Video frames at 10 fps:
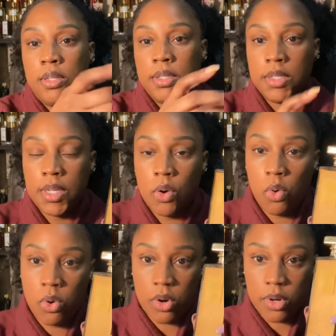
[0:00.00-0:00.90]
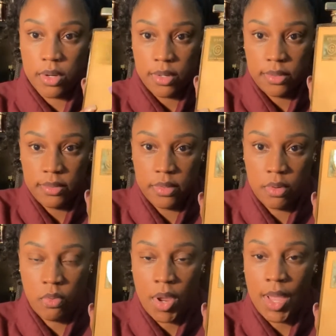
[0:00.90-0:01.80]
Dior.
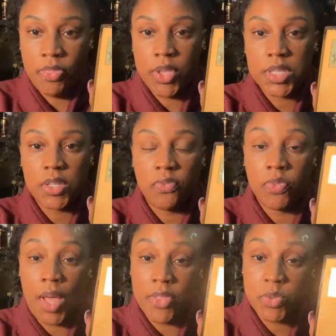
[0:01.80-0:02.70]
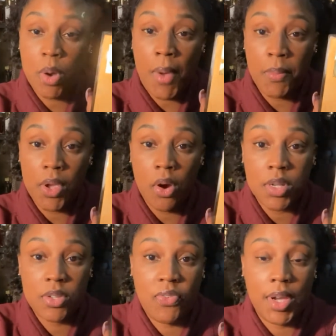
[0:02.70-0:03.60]
This one might be
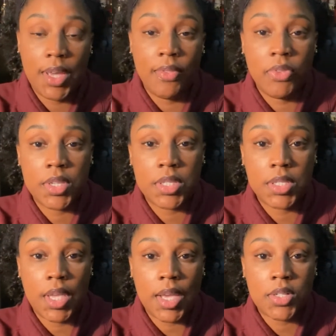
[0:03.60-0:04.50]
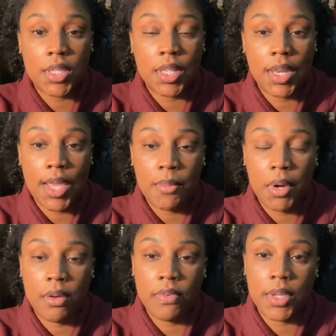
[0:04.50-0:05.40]
hard to find. This is actually, the name
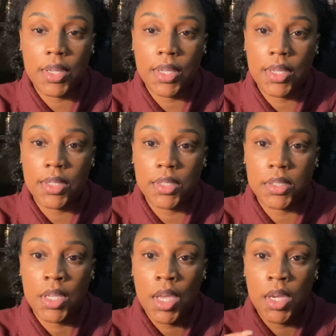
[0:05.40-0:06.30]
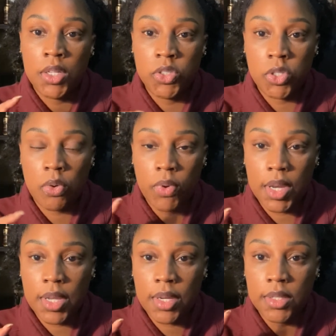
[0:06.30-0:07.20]
of it is
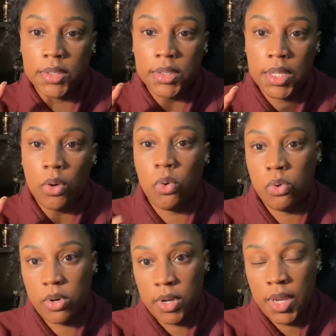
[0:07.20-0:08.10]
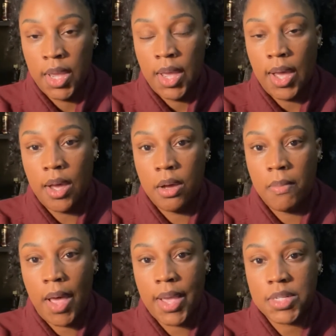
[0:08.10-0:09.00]
Jarina Dior. I
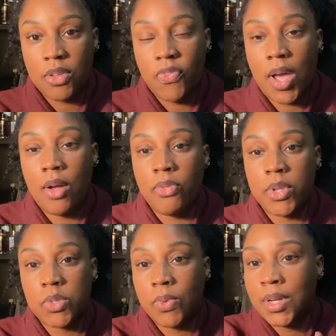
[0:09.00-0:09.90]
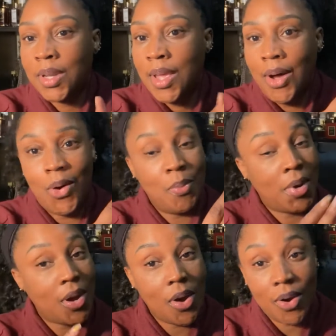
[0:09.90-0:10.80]
actually found this one on
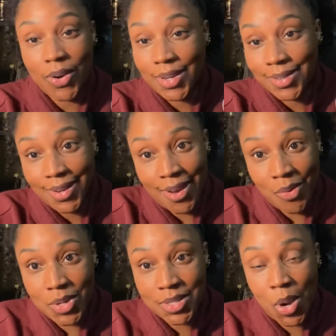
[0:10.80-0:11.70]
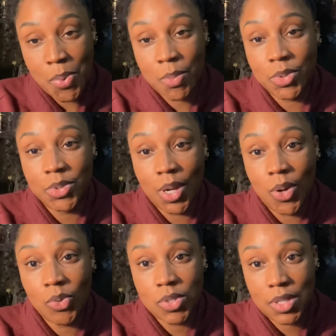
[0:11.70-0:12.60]
Macari. I always tell people,
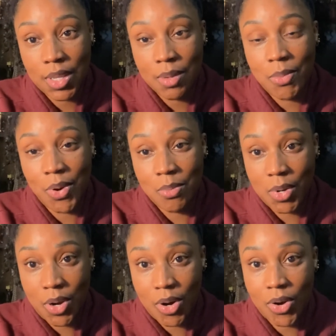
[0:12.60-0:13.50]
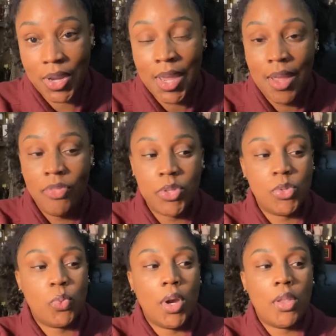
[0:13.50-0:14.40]
don't sleep on Macari. This
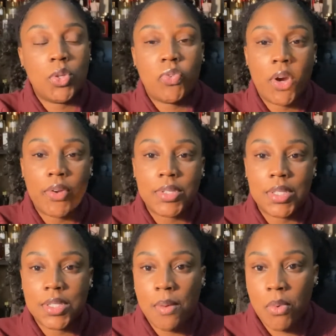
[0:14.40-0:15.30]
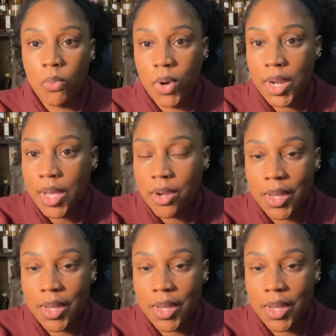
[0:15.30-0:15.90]
is one of those fragrances someone wanted out of